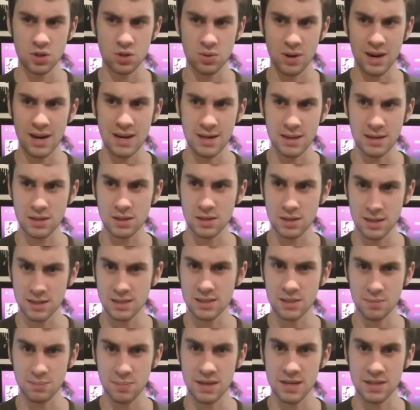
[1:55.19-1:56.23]
does
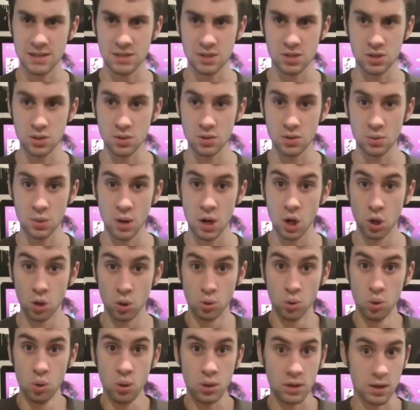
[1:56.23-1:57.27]
its best to
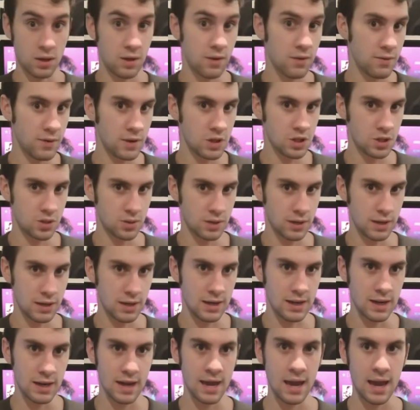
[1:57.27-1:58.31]
look
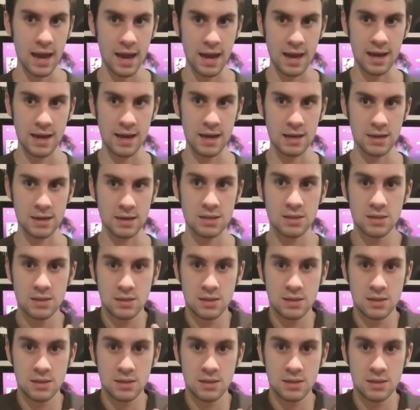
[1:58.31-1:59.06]
visually and